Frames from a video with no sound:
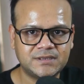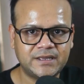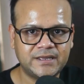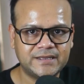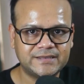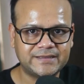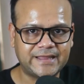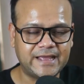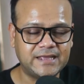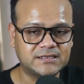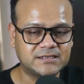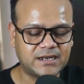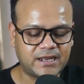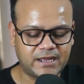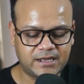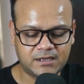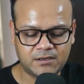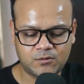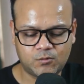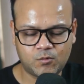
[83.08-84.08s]
Things
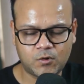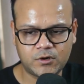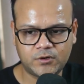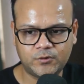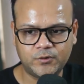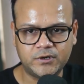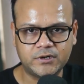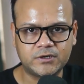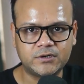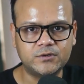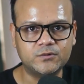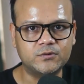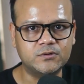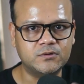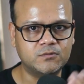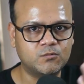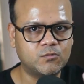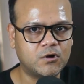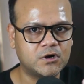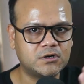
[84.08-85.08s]
like what to include,
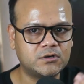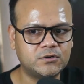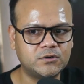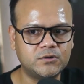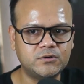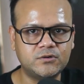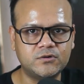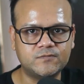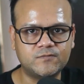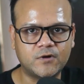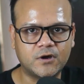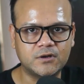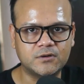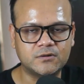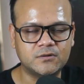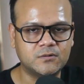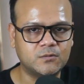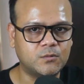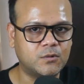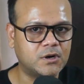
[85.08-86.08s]
what tone to follow,
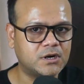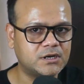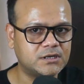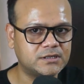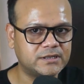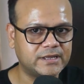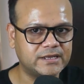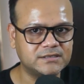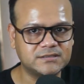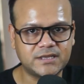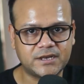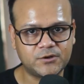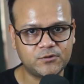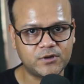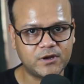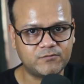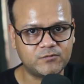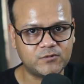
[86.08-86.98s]
what are the things that you have to